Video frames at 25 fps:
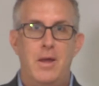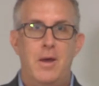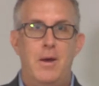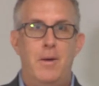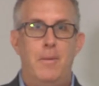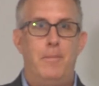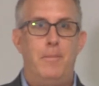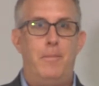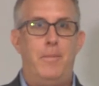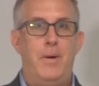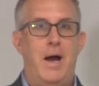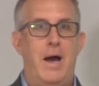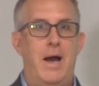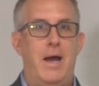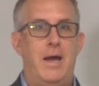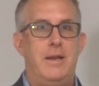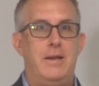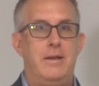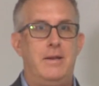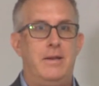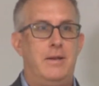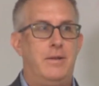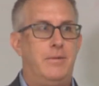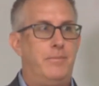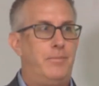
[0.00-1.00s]

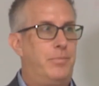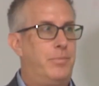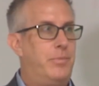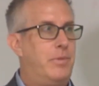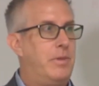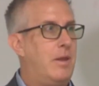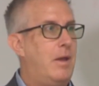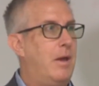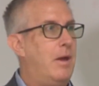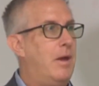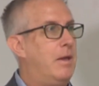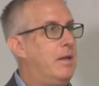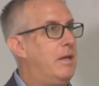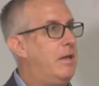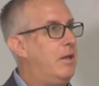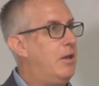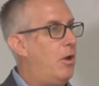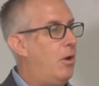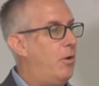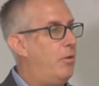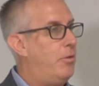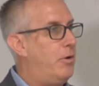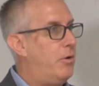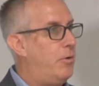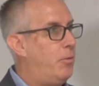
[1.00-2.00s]
but
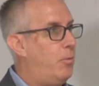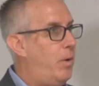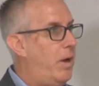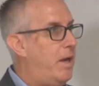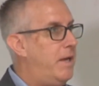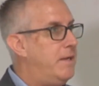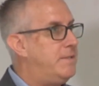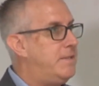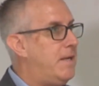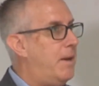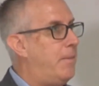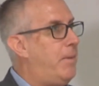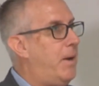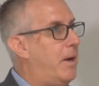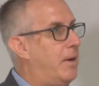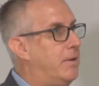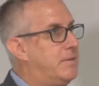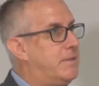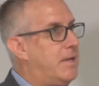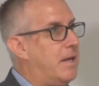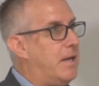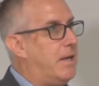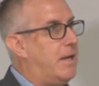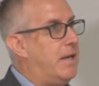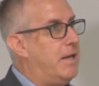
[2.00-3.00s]
there are ways that parents
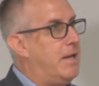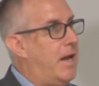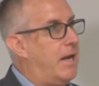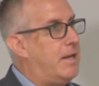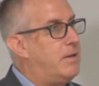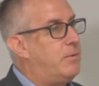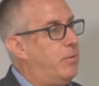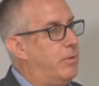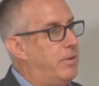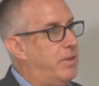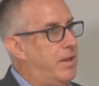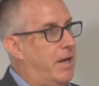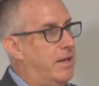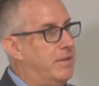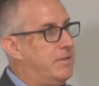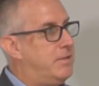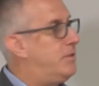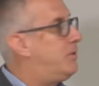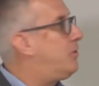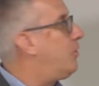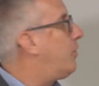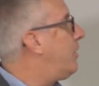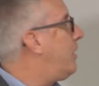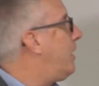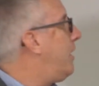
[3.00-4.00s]
can connect with us
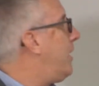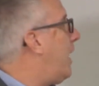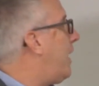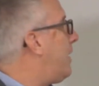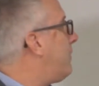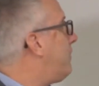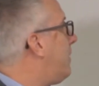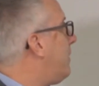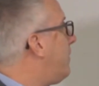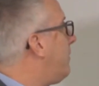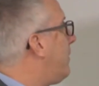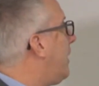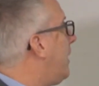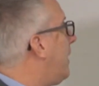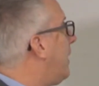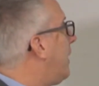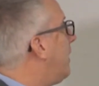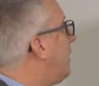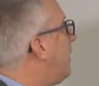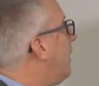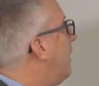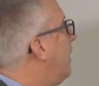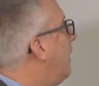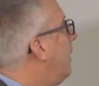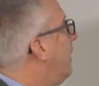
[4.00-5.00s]
during an IEP meeting.
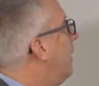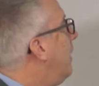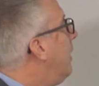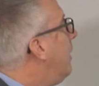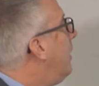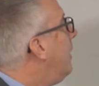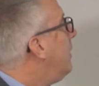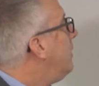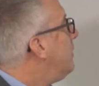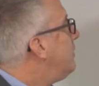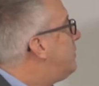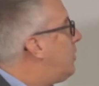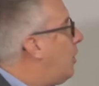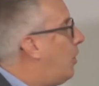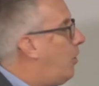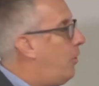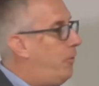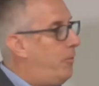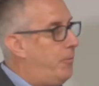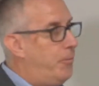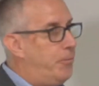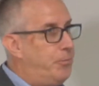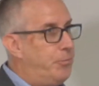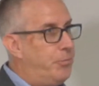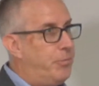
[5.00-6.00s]

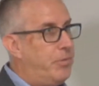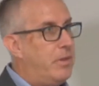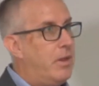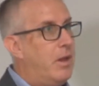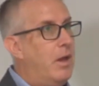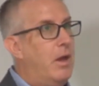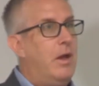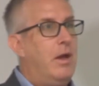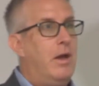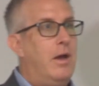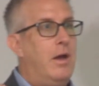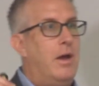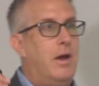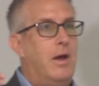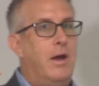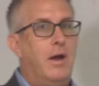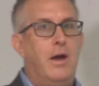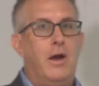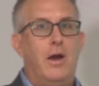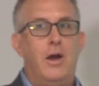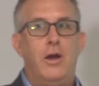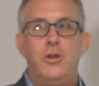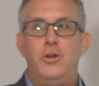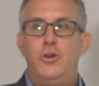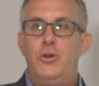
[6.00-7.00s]
So
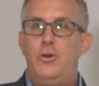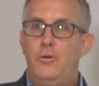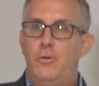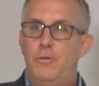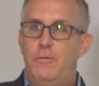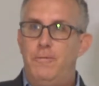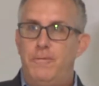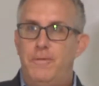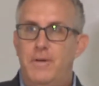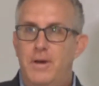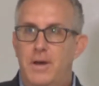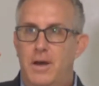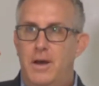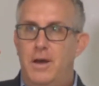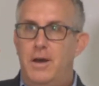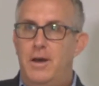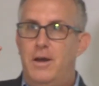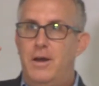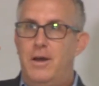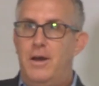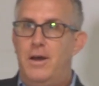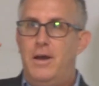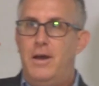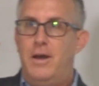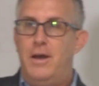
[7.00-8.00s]
you've
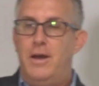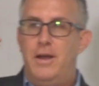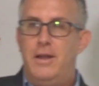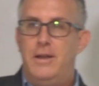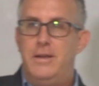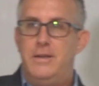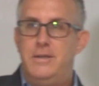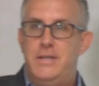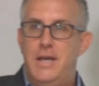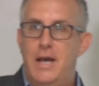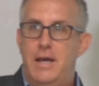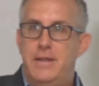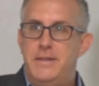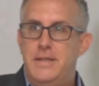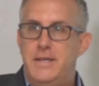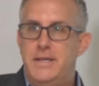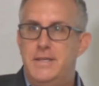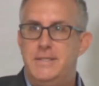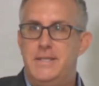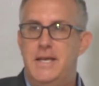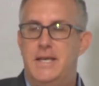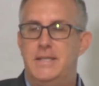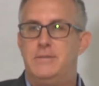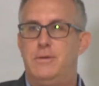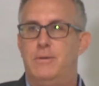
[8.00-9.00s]
done the
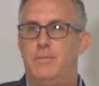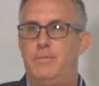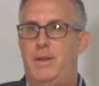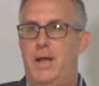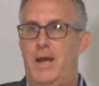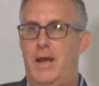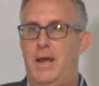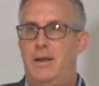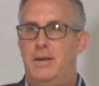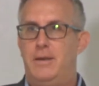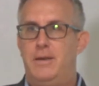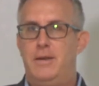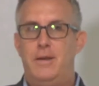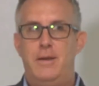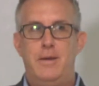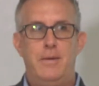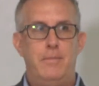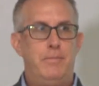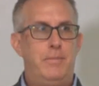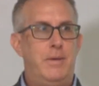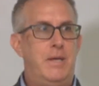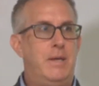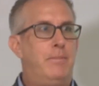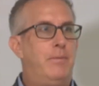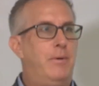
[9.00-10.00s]
assessment plan.
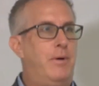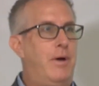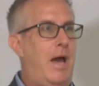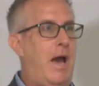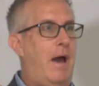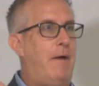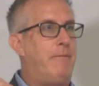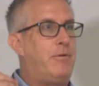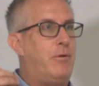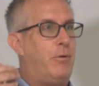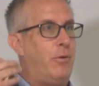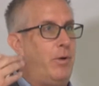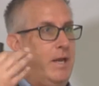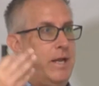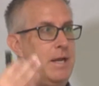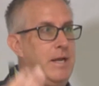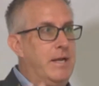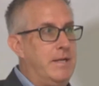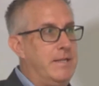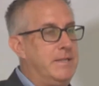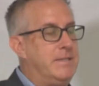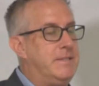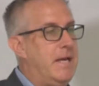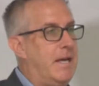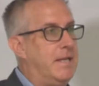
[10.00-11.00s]
People have
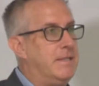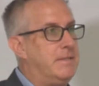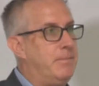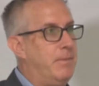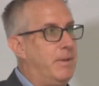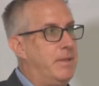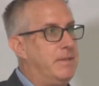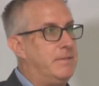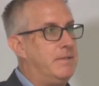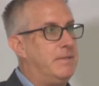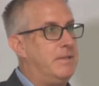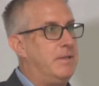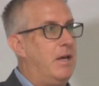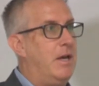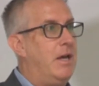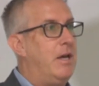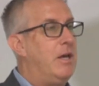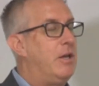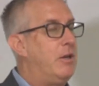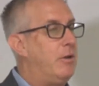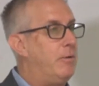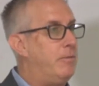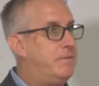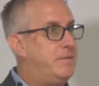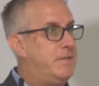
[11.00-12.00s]
created assessments.
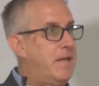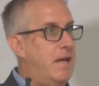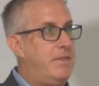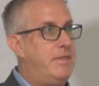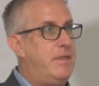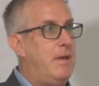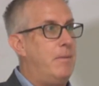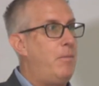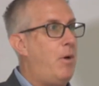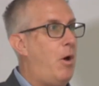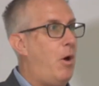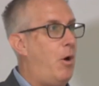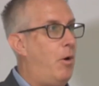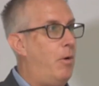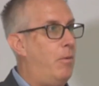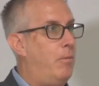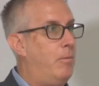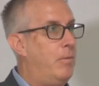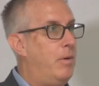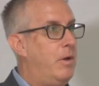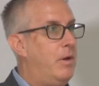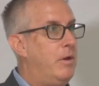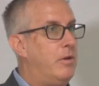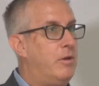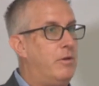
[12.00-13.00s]
You've sent them home.
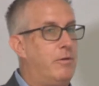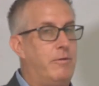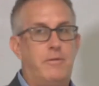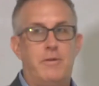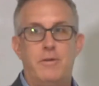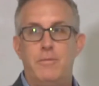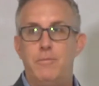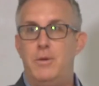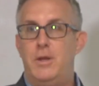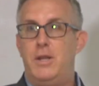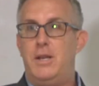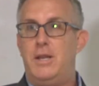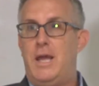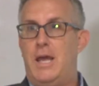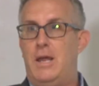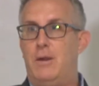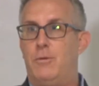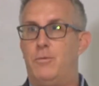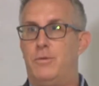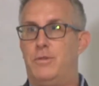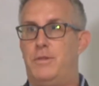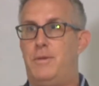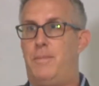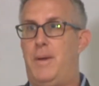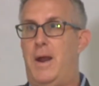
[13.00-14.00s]
You've communicated
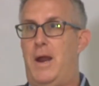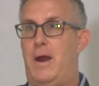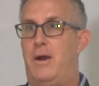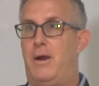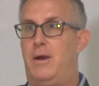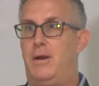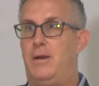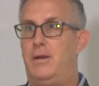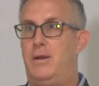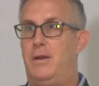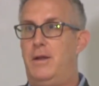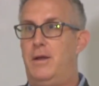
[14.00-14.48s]
with the parent.